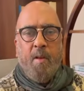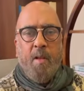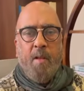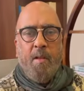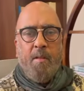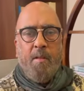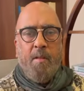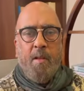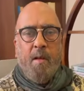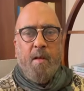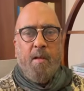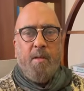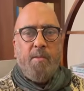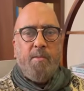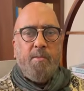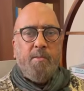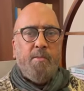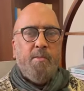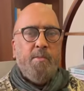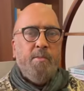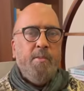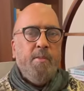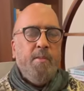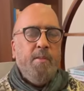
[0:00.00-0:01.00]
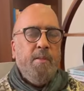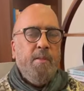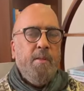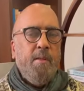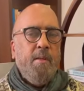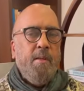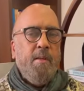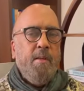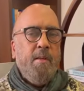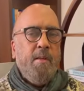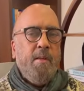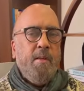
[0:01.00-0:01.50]
Thus,
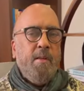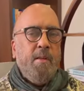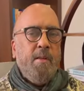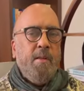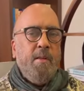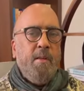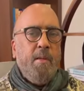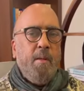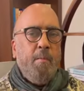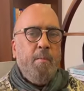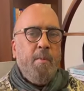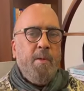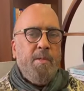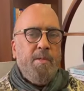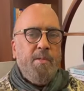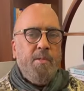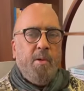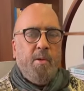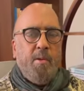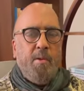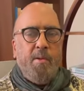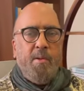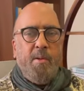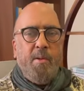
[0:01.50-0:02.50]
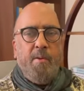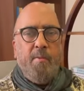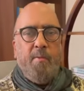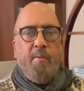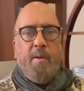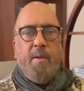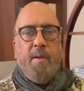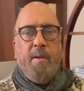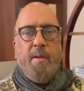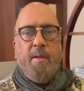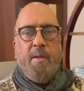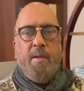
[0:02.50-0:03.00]
the majority
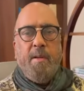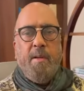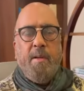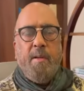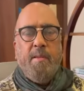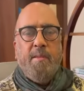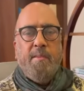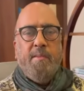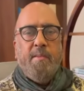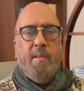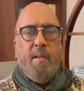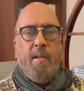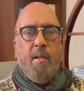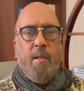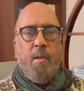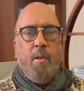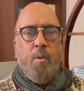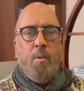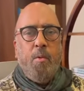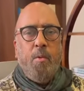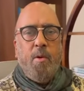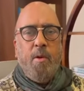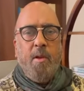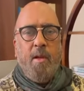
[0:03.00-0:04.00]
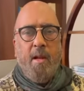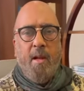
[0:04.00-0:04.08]
verdict is look